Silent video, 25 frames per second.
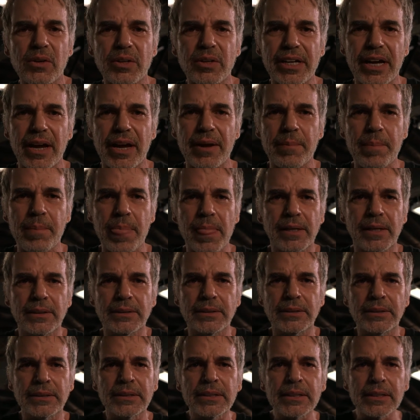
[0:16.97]
Okay.
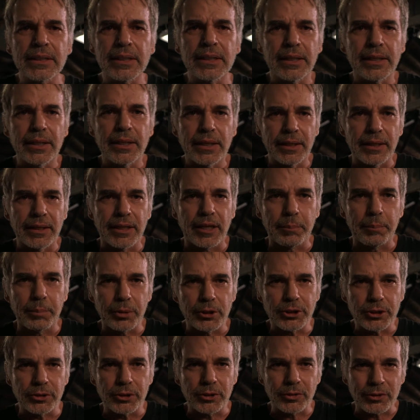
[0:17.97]
Now
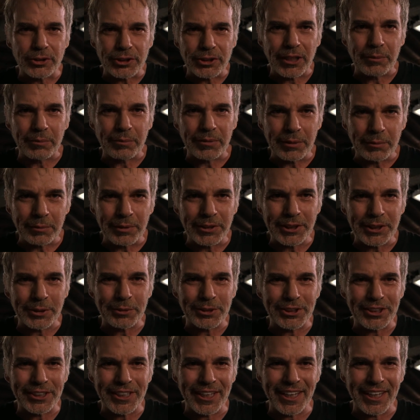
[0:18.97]
put your dukes up. Let me see what you